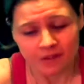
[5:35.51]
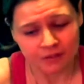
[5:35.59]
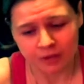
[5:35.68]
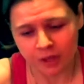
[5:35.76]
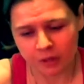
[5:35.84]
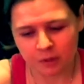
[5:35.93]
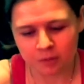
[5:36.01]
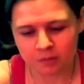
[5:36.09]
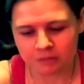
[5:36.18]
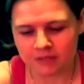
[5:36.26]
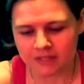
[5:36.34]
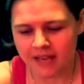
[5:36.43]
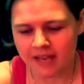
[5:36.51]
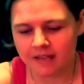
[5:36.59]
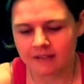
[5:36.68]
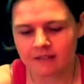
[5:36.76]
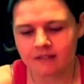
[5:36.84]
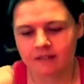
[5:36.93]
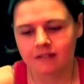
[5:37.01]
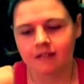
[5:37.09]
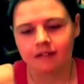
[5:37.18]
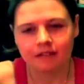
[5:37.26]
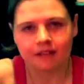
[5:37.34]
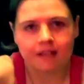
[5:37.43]
So, yeah,
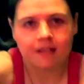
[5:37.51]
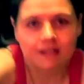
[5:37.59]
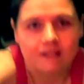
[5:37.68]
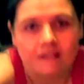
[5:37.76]
they're